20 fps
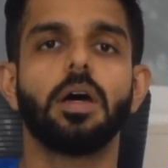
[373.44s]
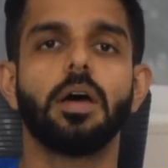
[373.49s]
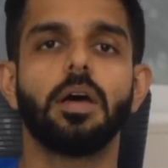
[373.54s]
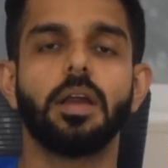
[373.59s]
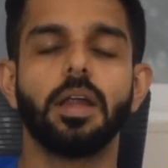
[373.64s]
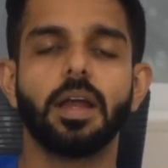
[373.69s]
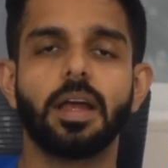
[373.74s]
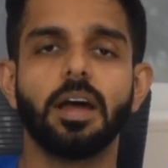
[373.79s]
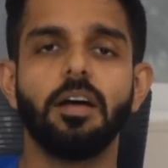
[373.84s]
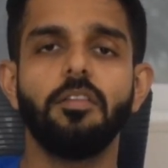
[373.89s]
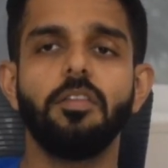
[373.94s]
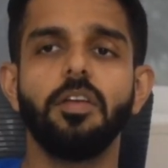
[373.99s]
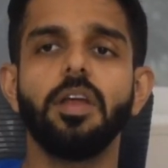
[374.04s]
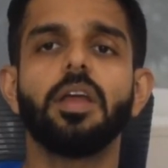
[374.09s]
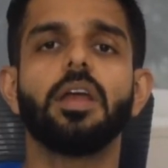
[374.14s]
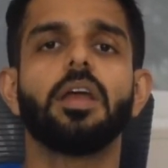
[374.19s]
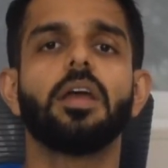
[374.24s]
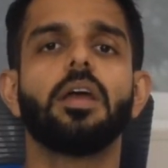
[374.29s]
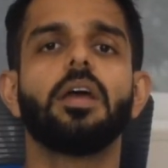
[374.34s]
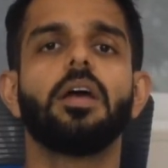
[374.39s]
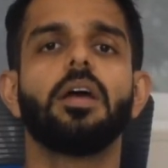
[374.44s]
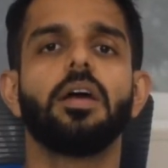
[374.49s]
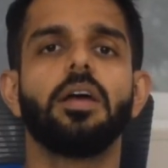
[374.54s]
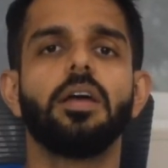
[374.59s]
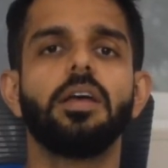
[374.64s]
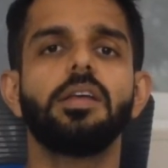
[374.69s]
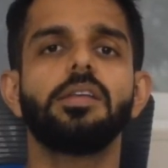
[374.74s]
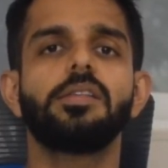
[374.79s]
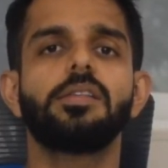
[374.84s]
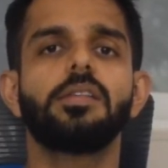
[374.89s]
Recovery
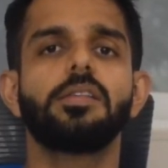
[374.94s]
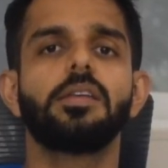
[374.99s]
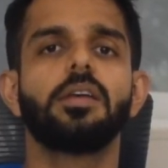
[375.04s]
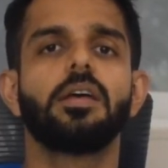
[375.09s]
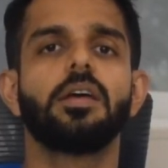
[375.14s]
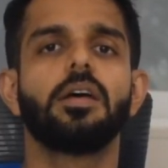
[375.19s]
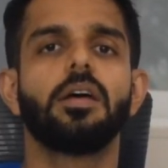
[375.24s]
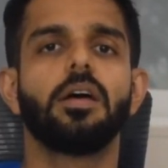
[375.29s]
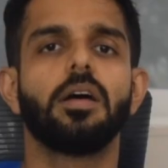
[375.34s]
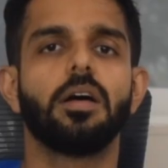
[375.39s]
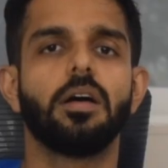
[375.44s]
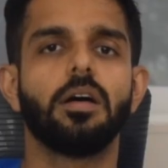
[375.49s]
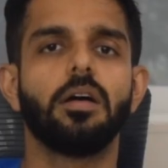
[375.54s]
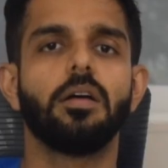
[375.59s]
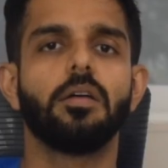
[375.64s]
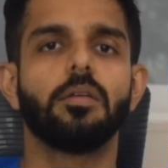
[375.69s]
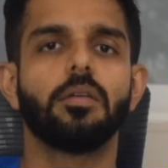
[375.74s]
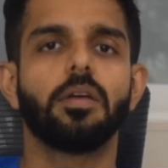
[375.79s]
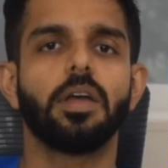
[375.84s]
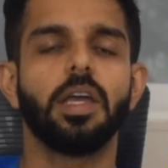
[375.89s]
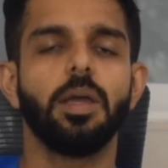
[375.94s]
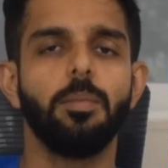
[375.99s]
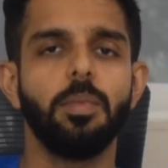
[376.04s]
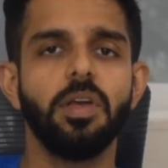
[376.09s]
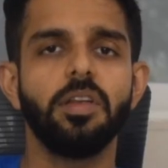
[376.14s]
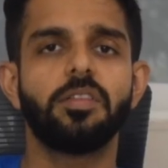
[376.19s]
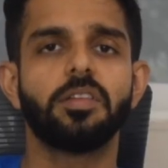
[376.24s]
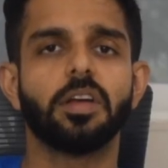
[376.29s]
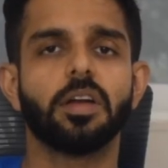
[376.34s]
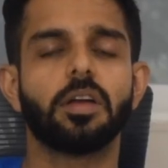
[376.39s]
is
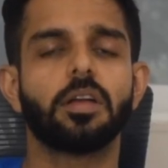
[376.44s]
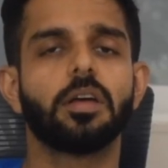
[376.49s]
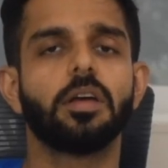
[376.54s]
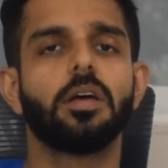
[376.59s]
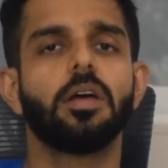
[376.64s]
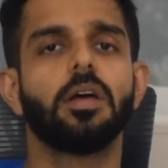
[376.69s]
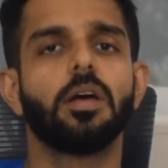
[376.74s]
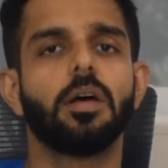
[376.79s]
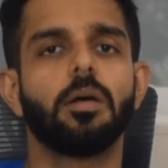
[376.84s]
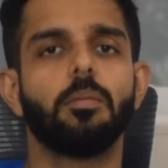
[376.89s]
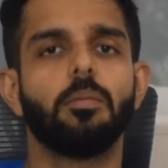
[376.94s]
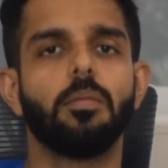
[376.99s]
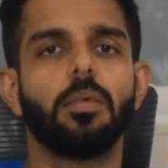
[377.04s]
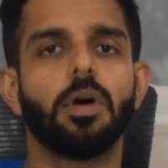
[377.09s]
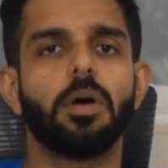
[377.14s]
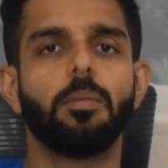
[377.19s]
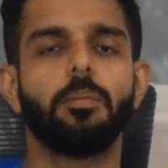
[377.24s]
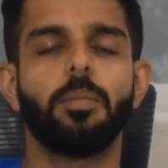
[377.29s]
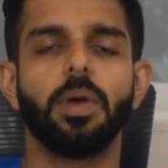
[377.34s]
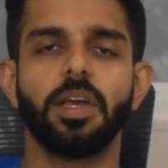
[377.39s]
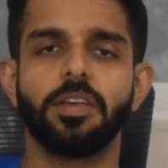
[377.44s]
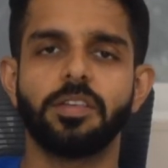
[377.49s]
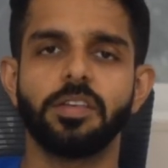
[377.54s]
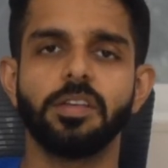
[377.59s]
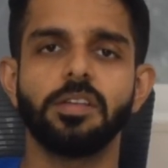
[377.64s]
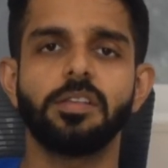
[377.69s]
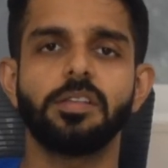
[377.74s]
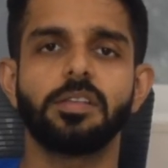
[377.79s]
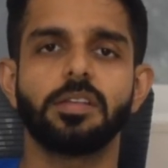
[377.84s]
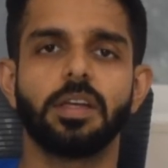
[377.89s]
immediate.
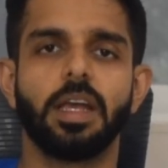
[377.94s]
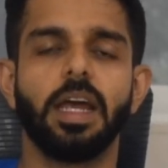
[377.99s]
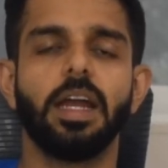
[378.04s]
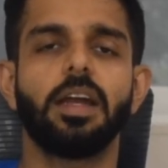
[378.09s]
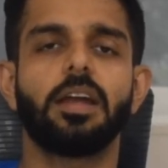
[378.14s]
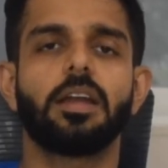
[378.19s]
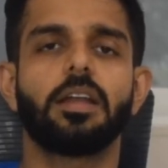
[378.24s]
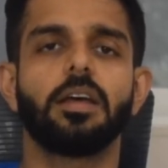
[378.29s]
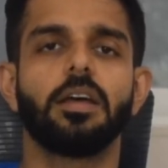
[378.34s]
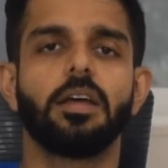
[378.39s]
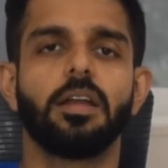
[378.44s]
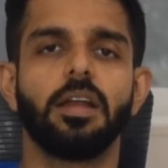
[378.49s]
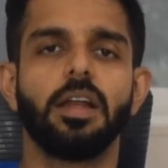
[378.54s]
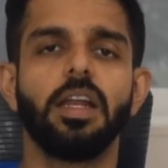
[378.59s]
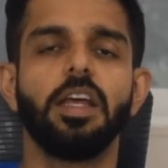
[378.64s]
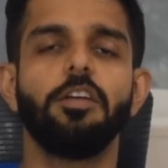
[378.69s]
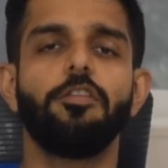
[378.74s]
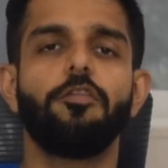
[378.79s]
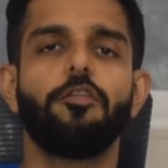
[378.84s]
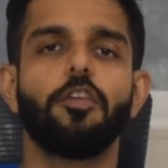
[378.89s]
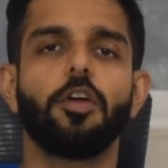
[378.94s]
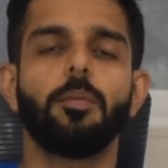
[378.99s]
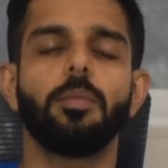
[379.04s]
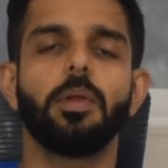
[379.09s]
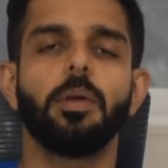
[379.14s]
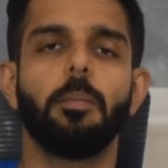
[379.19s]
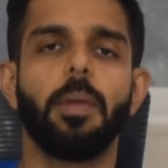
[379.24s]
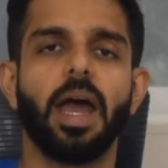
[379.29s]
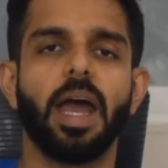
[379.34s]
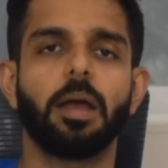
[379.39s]
Patients get relief from
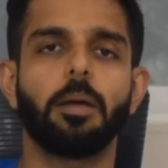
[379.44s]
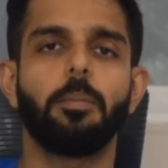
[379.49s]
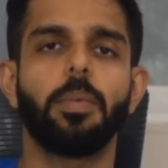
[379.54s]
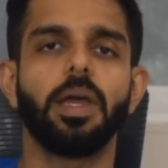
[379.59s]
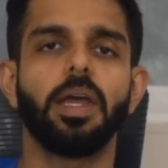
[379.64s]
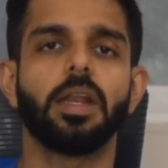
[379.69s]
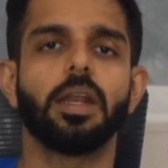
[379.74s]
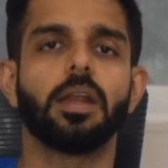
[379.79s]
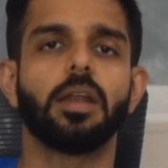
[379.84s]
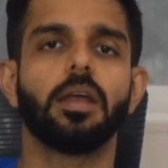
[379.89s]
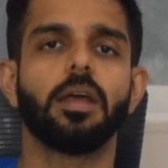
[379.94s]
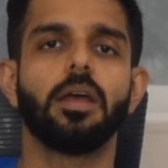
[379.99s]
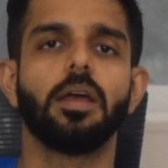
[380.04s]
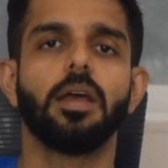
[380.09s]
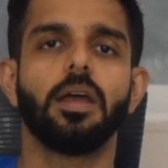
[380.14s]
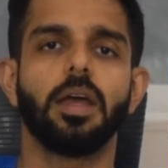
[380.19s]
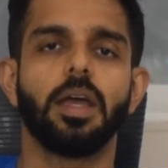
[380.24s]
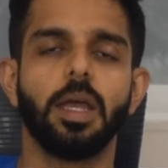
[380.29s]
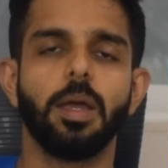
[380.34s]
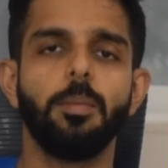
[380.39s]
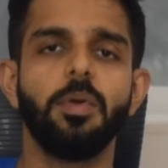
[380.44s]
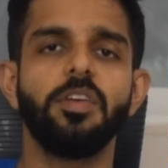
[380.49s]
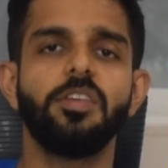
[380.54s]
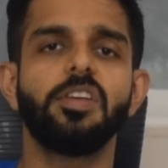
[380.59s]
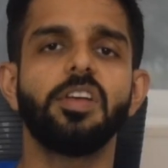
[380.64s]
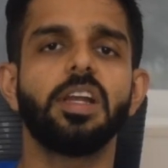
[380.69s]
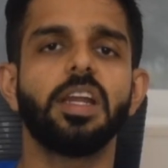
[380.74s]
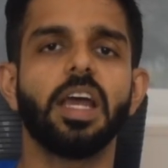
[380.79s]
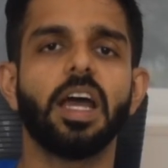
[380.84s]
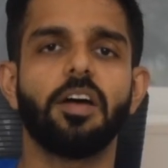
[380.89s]
the back pain
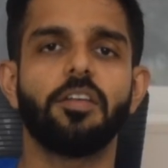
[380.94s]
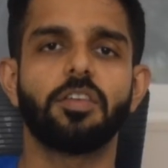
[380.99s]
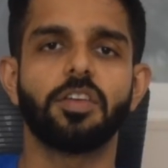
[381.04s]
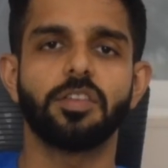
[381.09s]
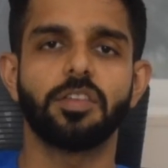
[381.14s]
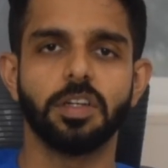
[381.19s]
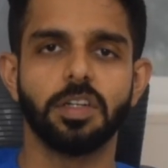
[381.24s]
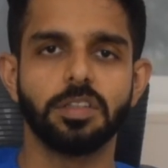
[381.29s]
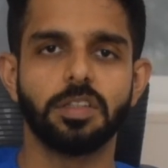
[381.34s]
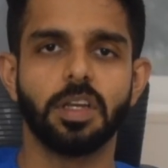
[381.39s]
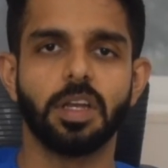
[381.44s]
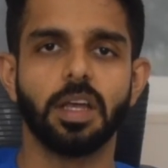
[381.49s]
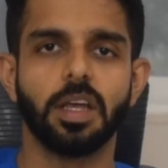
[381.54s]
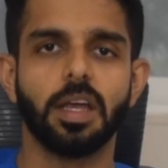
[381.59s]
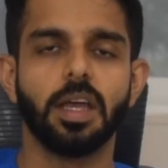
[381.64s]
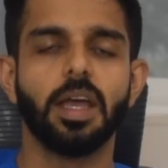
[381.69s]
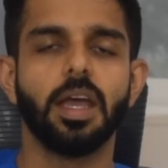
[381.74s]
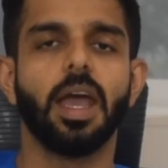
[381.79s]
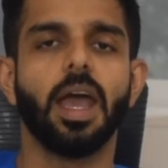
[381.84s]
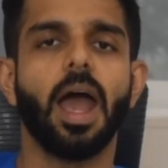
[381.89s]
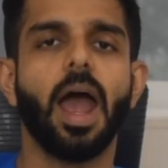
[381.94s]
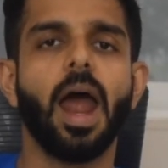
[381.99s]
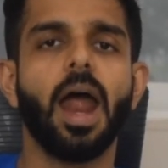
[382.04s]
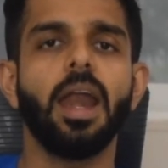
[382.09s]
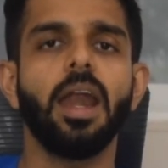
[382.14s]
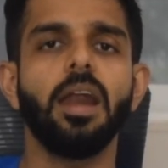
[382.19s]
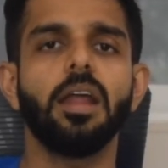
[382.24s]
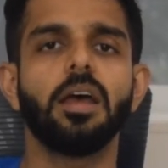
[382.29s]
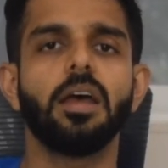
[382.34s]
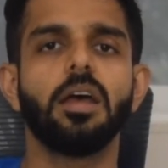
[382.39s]
immediately after surgery,
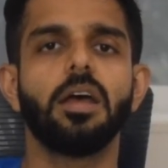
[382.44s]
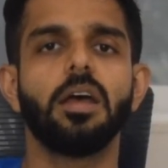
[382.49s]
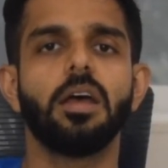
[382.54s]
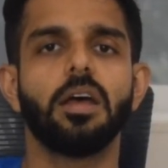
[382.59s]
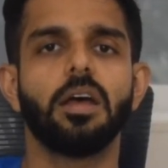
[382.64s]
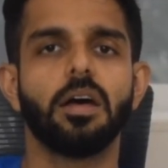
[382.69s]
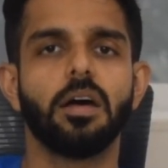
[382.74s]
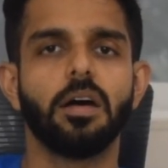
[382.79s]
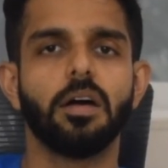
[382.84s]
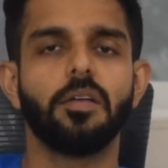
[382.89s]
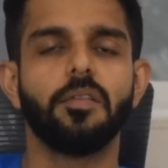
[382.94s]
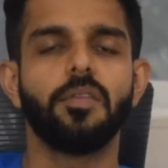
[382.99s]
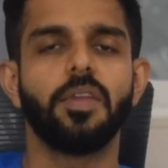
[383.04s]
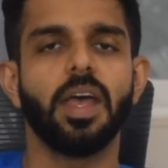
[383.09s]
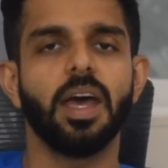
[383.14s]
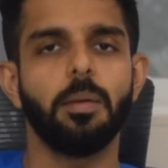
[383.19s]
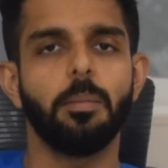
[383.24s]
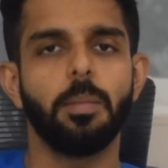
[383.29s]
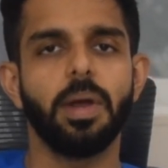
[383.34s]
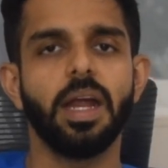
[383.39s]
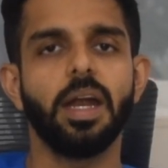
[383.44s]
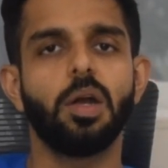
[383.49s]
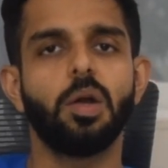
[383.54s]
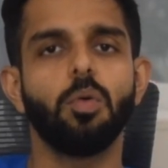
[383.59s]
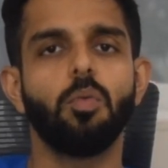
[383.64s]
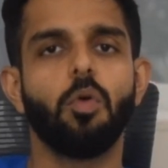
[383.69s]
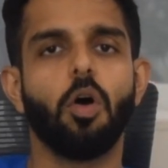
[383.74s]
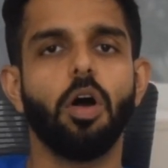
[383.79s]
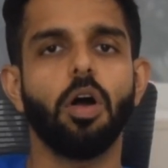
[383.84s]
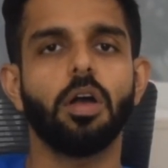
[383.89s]
and they are made to
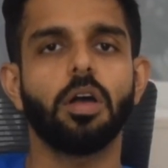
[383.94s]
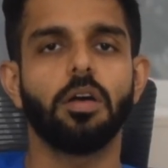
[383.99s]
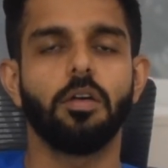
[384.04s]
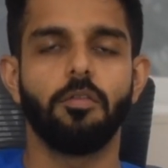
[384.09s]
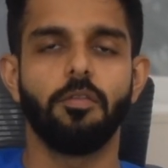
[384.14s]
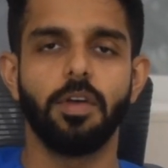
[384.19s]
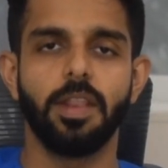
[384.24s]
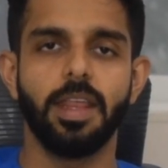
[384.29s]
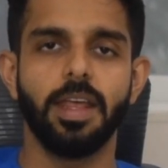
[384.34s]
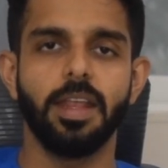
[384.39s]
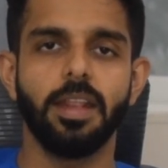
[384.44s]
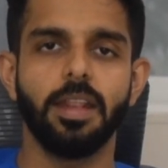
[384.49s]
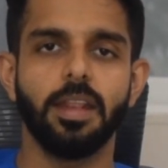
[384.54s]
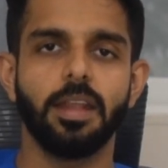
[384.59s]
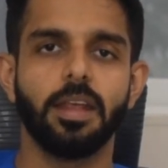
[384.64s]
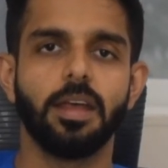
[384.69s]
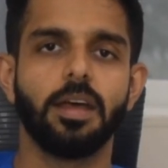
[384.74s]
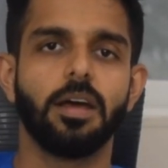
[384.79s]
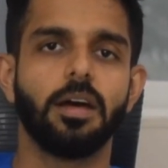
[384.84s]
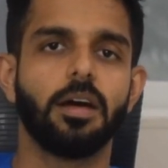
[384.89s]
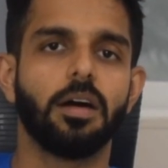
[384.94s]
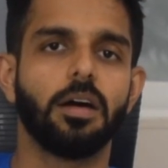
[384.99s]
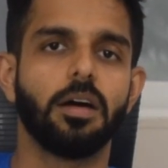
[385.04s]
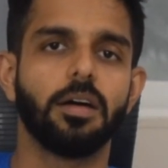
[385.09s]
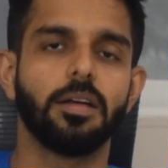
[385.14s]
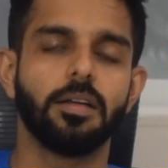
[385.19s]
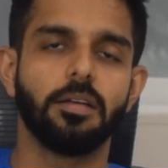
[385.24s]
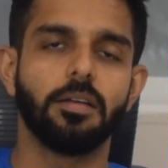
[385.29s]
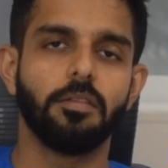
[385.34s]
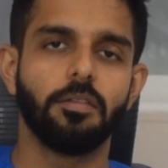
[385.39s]
walk within
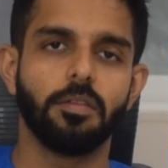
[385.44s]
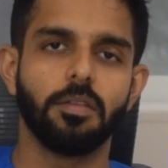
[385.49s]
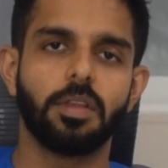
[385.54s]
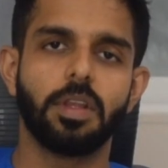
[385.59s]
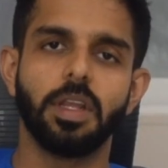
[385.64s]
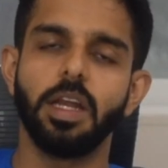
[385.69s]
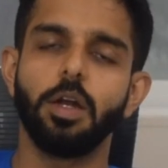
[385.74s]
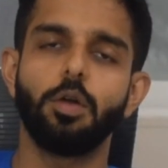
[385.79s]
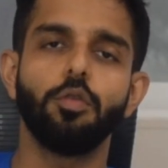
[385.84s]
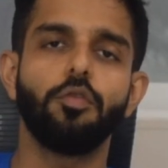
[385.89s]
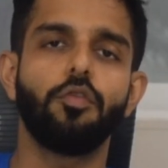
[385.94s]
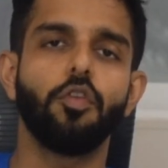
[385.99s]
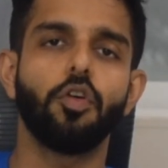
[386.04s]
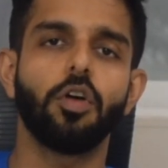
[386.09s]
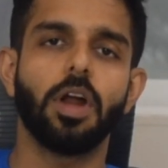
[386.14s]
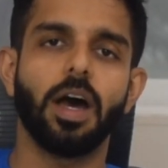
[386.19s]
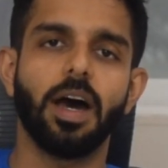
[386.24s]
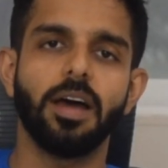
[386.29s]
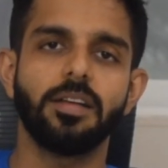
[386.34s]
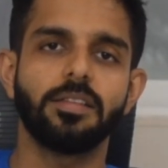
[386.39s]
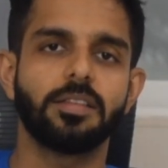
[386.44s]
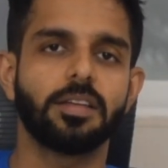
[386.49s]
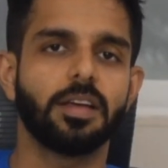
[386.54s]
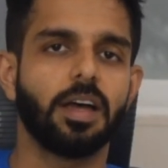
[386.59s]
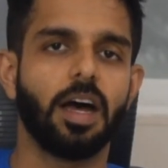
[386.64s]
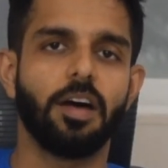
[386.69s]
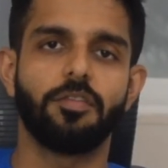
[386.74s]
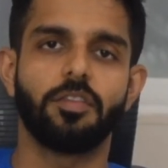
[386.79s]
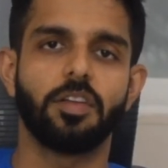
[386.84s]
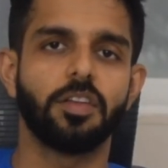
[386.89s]
3 to 4 hours
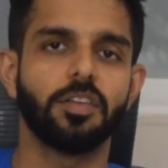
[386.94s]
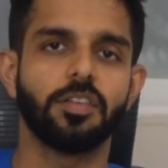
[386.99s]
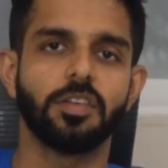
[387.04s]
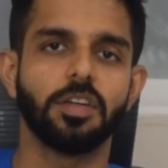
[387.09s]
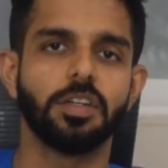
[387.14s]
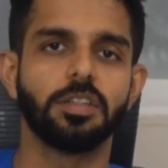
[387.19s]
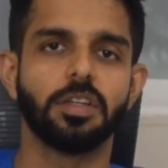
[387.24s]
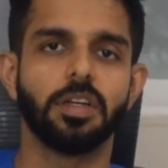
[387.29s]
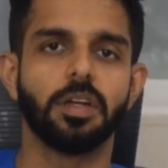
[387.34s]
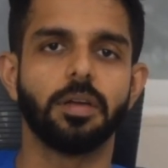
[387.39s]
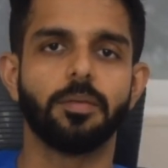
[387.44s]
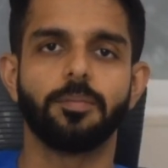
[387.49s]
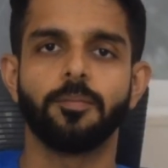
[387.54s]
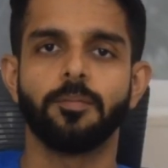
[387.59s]
after the surgery.